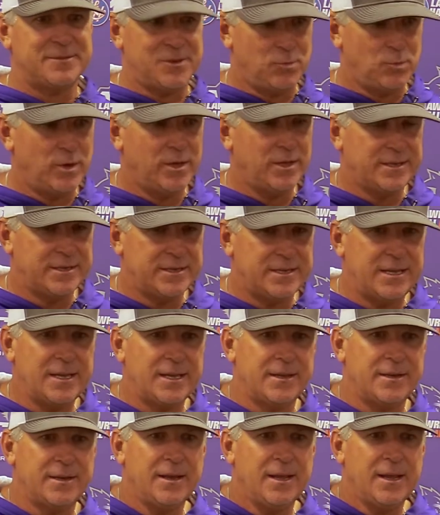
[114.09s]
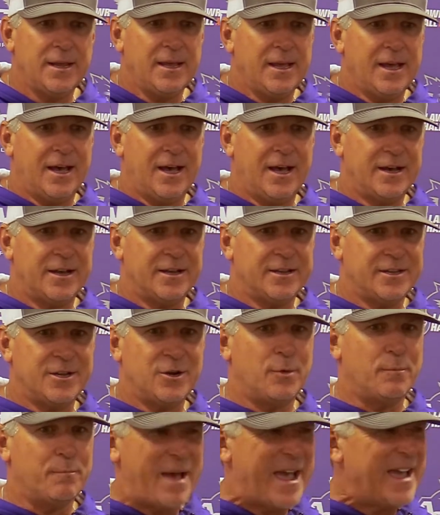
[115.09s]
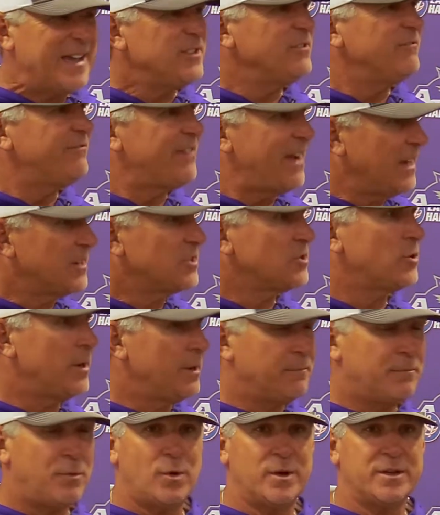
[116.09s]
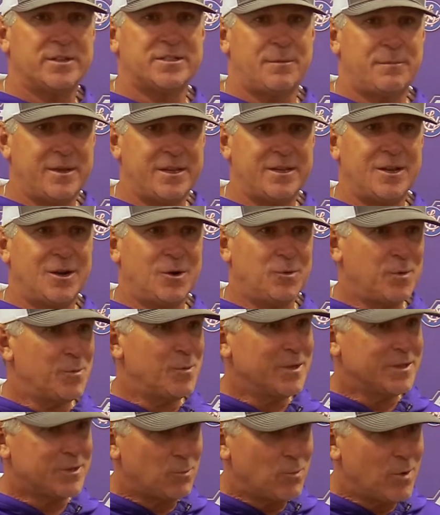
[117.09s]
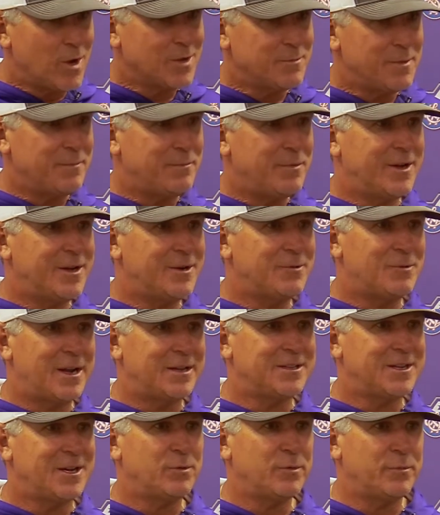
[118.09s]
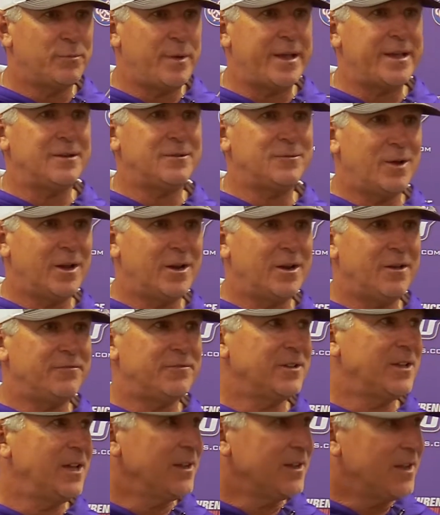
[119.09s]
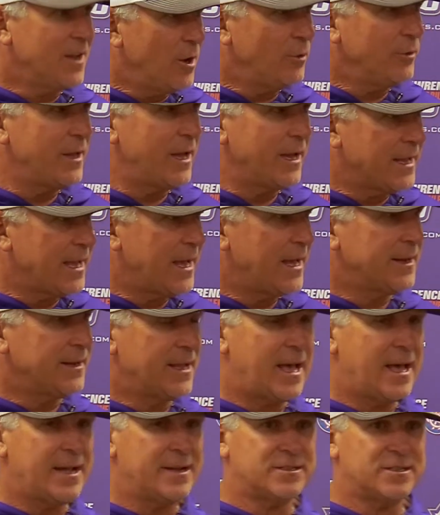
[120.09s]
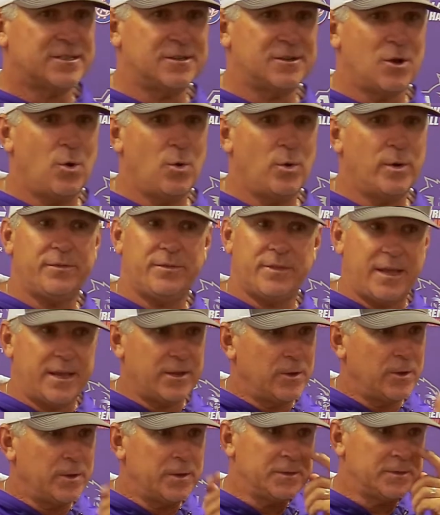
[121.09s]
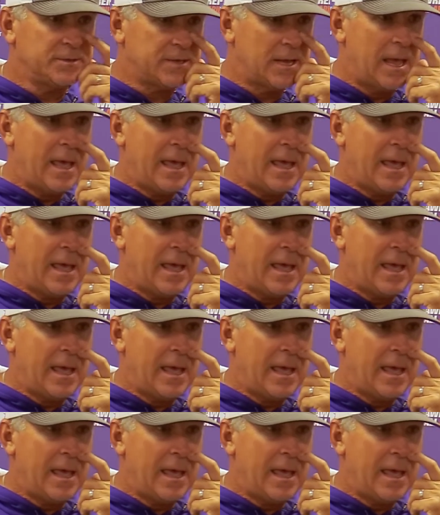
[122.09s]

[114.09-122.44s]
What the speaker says: It really did. Manufacturing points. I mean, you know, we went the rugby punt right there with Peyton right off the get-go. That kind of got us going, thank goodness.